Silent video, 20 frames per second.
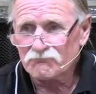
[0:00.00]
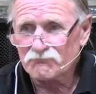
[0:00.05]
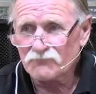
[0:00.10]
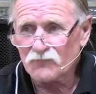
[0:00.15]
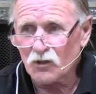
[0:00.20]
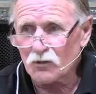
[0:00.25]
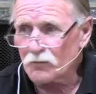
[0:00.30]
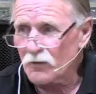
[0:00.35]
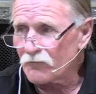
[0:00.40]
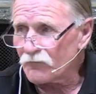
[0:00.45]

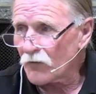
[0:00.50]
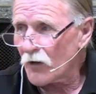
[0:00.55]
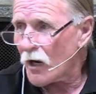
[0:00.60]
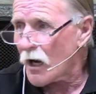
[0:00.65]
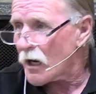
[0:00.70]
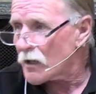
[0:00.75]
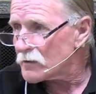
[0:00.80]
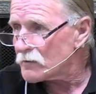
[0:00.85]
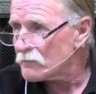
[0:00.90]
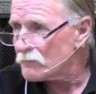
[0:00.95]
You'd be
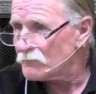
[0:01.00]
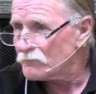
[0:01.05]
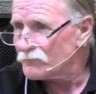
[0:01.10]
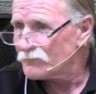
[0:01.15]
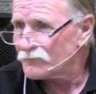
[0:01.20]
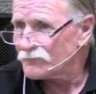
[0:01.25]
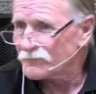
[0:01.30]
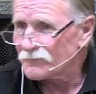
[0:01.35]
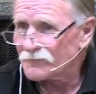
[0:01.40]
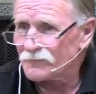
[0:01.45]
fried.
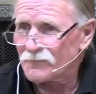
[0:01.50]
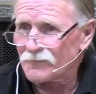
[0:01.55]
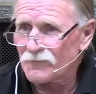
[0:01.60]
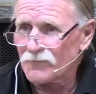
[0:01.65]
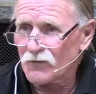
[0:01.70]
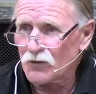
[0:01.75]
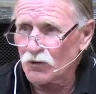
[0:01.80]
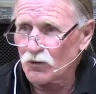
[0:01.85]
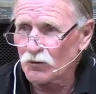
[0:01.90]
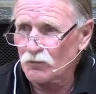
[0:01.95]

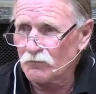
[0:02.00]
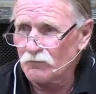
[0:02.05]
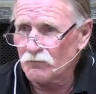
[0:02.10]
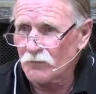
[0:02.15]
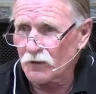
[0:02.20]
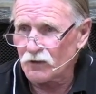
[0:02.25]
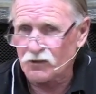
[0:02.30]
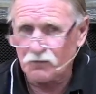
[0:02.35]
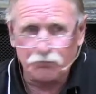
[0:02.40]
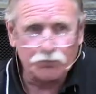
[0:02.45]
You'd
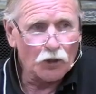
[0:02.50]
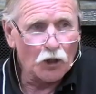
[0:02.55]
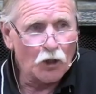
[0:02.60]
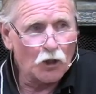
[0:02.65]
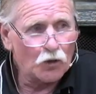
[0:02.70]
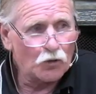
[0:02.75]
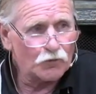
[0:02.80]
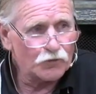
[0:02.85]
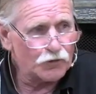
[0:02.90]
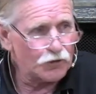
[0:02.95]

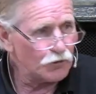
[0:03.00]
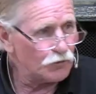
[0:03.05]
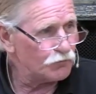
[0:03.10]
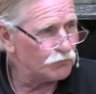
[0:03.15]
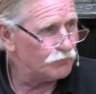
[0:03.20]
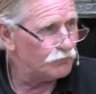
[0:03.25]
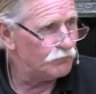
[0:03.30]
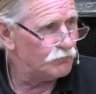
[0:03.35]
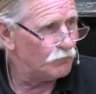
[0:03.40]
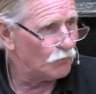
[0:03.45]
explode.
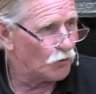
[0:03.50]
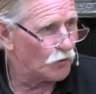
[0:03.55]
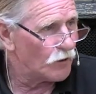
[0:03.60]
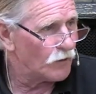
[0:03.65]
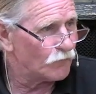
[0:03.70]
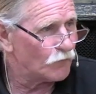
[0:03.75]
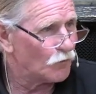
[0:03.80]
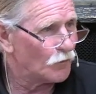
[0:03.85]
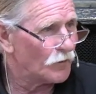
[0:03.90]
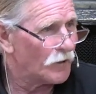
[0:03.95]
You'd,
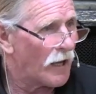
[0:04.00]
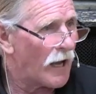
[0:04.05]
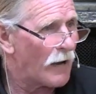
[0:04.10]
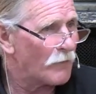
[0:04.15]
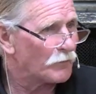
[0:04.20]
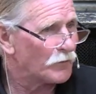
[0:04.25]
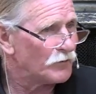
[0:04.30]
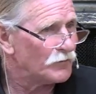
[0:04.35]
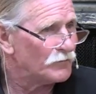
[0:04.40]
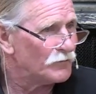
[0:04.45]
whatever would
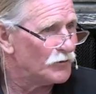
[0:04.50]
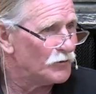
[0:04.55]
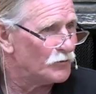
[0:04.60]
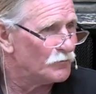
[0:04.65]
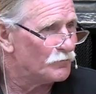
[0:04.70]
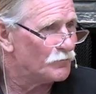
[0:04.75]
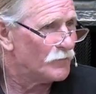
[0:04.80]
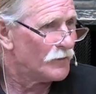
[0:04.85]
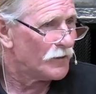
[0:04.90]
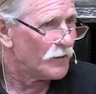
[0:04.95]
happen,
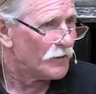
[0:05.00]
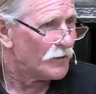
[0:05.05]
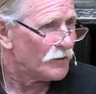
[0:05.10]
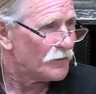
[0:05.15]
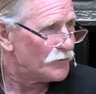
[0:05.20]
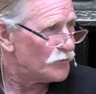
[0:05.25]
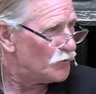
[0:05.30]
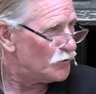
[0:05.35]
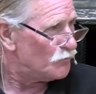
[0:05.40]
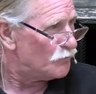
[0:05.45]

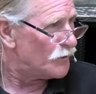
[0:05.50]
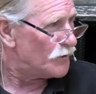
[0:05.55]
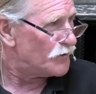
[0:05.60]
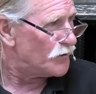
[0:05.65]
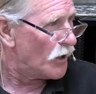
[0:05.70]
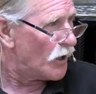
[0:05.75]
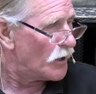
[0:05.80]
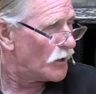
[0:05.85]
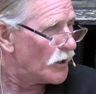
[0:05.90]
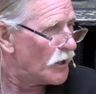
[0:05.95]
you'd be
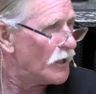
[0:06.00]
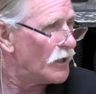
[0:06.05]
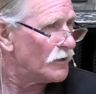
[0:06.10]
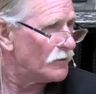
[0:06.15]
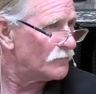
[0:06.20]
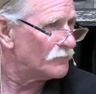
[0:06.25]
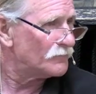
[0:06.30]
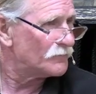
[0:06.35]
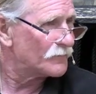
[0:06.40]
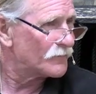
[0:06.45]
done
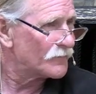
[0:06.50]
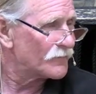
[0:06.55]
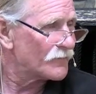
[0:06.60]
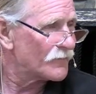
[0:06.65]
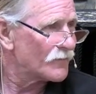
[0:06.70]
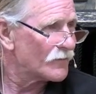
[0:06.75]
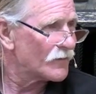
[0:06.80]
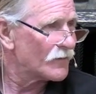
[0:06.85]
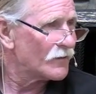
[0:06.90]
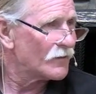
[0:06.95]
in.
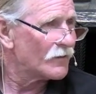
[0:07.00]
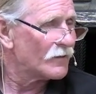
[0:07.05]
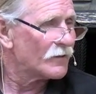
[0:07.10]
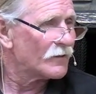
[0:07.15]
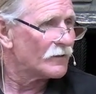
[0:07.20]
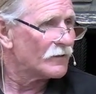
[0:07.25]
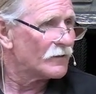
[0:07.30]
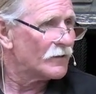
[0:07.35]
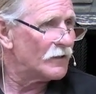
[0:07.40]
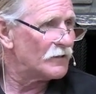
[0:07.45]

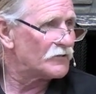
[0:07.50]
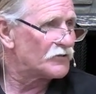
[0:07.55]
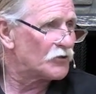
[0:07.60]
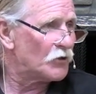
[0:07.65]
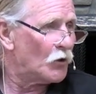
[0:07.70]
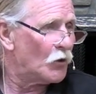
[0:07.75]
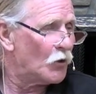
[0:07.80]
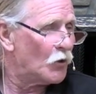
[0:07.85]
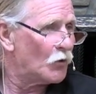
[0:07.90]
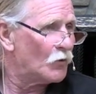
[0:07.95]
And
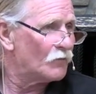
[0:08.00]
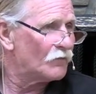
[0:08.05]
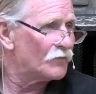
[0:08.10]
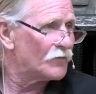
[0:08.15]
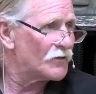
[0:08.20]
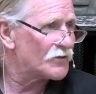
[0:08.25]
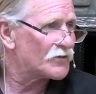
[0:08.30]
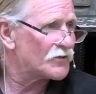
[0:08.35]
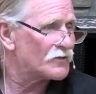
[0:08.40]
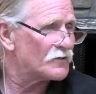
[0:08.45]
so
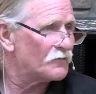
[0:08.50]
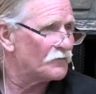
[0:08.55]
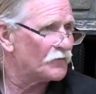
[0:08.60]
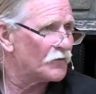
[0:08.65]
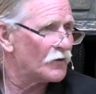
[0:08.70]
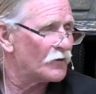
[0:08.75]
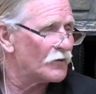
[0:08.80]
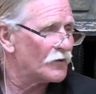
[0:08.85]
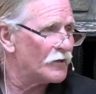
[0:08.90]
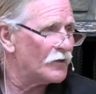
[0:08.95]
this is a
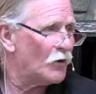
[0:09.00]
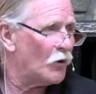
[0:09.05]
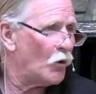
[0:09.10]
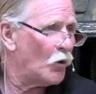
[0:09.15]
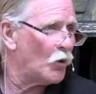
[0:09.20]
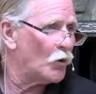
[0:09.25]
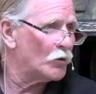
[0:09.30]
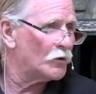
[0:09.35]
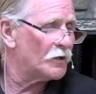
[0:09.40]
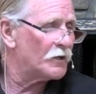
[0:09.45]
very
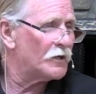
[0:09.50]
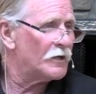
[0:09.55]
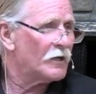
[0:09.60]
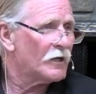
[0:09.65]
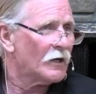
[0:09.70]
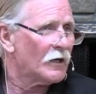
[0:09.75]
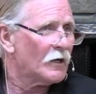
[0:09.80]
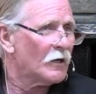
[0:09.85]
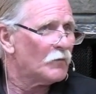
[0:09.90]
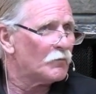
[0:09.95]
holy
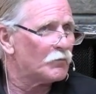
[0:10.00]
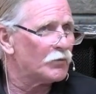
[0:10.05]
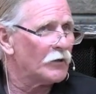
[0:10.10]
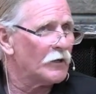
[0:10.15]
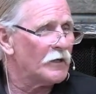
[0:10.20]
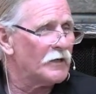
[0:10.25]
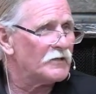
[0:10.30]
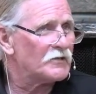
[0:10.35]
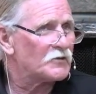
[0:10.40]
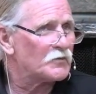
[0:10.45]

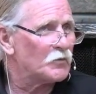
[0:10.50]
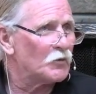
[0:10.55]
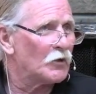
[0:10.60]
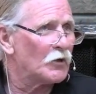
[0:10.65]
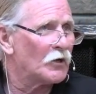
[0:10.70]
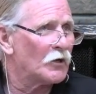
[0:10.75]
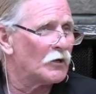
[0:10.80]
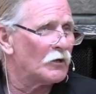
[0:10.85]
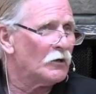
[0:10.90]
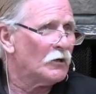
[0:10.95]
place
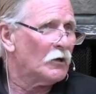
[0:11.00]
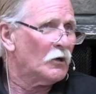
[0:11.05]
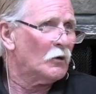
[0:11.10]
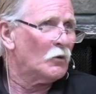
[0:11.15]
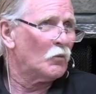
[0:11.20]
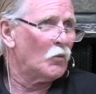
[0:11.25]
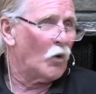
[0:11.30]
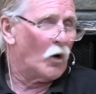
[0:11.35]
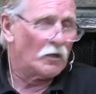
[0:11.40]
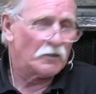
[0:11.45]
where
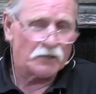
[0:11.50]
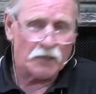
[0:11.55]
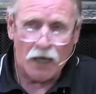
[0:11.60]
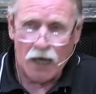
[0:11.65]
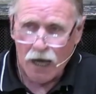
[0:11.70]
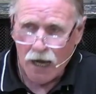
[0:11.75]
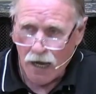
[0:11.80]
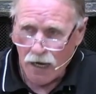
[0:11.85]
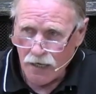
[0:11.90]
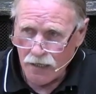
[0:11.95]
one
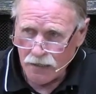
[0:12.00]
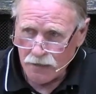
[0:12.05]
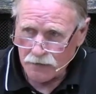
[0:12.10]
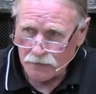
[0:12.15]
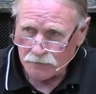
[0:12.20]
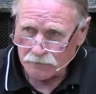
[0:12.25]
guy